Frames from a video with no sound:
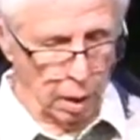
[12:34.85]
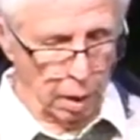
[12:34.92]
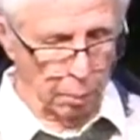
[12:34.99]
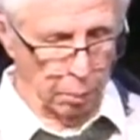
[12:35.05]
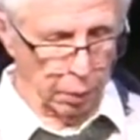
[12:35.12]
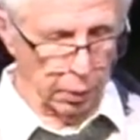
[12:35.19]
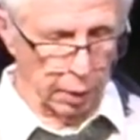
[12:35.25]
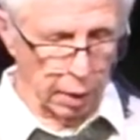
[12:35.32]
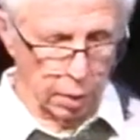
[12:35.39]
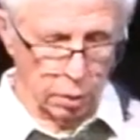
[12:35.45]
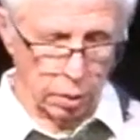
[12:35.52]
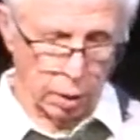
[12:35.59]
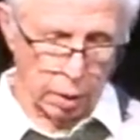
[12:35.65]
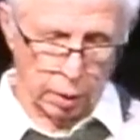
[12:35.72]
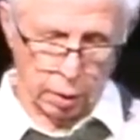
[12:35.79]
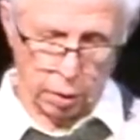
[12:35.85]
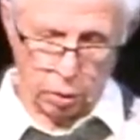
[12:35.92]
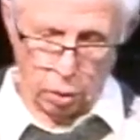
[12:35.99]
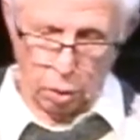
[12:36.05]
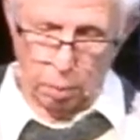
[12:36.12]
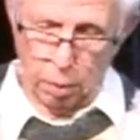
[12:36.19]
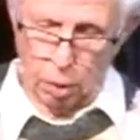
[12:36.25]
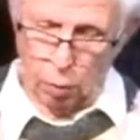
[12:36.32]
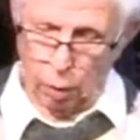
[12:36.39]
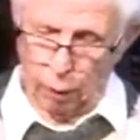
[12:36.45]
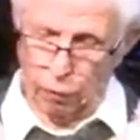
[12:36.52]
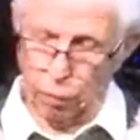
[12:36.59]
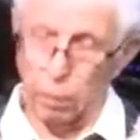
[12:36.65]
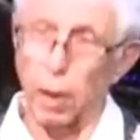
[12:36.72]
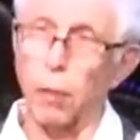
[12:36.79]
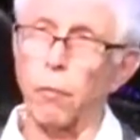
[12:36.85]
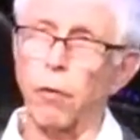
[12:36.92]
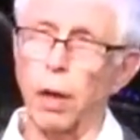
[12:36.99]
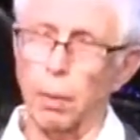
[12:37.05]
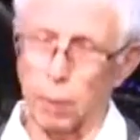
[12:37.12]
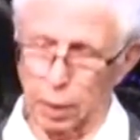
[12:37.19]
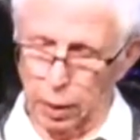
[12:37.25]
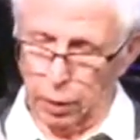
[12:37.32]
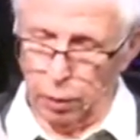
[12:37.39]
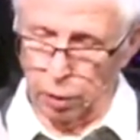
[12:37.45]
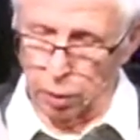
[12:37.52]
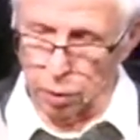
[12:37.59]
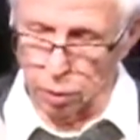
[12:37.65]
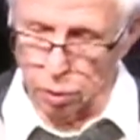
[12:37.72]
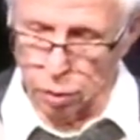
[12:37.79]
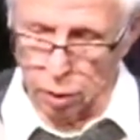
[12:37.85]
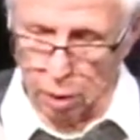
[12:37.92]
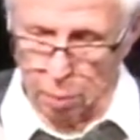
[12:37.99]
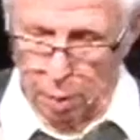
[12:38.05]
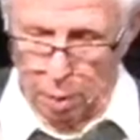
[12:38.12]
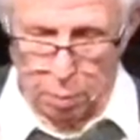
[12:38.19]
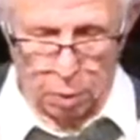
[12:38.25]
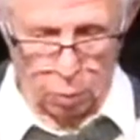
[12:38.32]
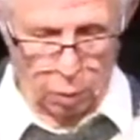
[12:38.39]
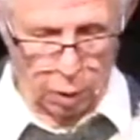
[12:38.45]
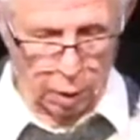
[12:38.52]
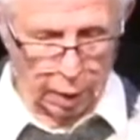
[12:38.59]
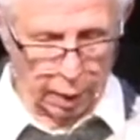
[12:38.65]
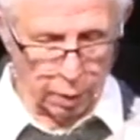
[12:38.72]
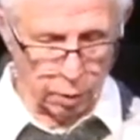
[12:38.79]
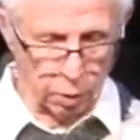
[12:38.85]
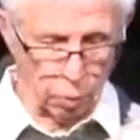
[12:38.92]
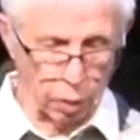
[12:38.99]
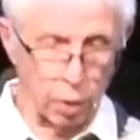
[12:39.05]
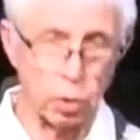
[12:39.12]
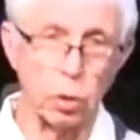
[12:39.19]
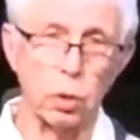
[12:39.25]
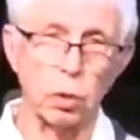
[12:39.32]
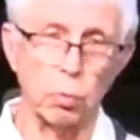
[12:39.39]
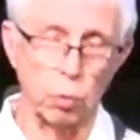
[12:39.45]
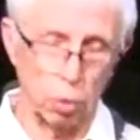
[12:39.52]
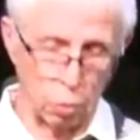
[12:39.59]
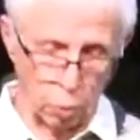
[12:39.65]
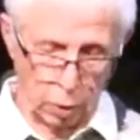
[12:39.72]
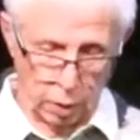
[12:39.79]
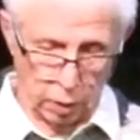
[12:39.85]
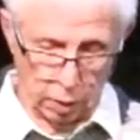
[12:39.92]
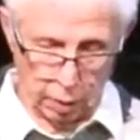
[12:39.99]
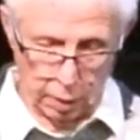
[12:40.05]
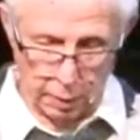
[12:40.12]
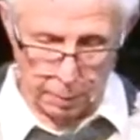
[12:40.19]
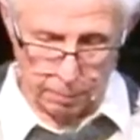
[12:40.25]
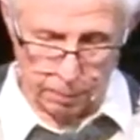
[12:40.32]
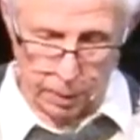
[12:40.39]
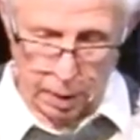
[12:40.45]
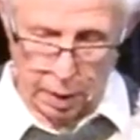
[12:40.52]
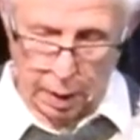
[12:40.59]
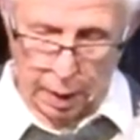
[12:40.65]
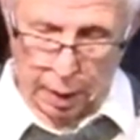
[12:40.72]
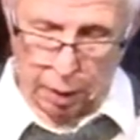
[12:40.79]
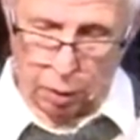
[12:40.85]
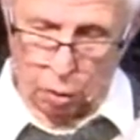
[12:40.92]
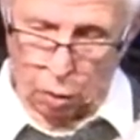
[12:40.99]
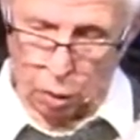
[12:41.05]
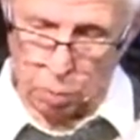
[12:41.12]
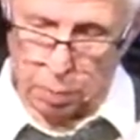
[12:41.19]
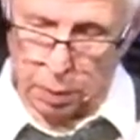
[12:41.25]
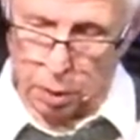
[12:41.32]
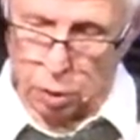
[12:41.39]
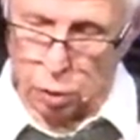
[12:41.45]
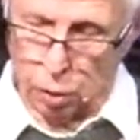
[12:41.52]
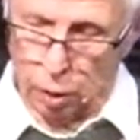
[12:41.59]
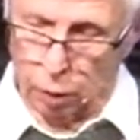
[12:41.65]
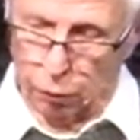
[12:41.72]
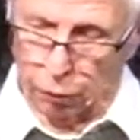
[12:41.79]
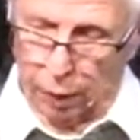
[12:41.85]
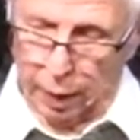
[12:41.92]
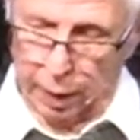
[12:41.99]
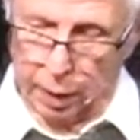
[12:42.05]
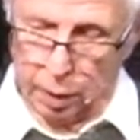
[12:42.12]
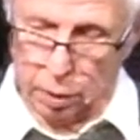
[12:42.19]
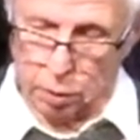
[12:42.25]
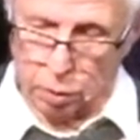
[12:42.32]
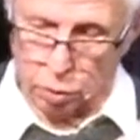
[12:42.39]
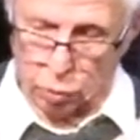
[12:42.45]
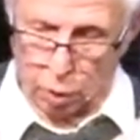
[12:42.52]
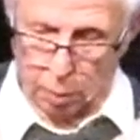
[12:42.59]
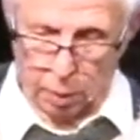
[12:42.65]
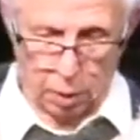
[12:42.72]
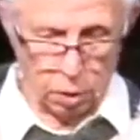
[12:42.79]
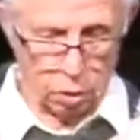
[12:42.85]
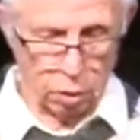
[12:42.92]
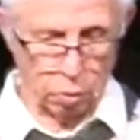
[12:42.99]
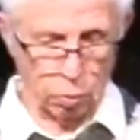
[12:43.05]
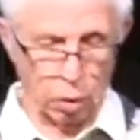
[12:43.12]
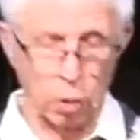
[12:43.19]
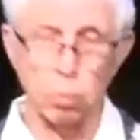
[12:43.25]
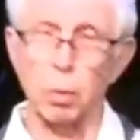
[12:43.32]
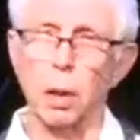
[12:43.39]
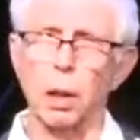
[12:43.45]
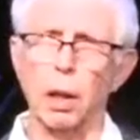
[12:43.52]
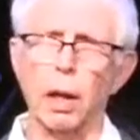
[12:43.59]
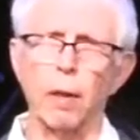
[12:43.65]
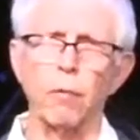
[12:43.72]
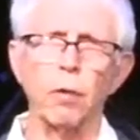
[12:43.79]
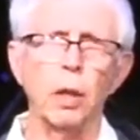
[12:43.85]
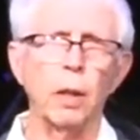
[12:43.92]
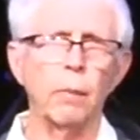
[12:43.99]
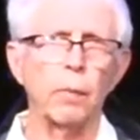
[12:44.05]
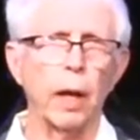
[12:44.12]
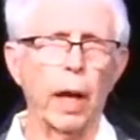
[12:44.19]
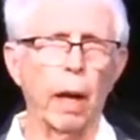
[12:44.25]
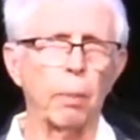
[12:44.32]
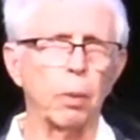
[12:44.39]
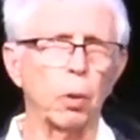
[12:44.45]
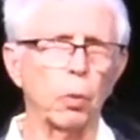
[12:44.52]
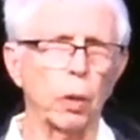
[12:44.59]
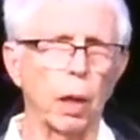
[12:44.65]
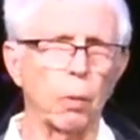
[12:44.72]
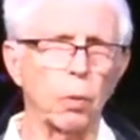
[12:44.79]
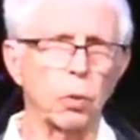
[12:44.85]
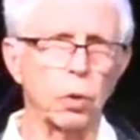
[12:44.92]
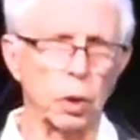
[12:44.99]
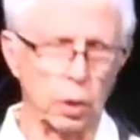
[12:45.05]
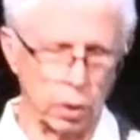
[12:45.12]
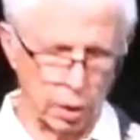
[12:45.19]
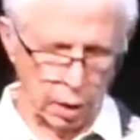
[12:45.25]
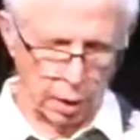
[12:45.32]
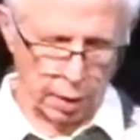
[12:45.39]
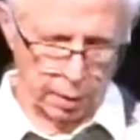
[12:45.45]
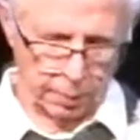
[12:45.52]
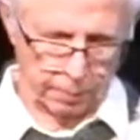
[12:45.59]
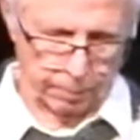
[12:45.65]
But the incident that turned me away from my family heritage and made me realize that racism was real and caused me to join the fight against discrimination the rest of my life happened when I was 16.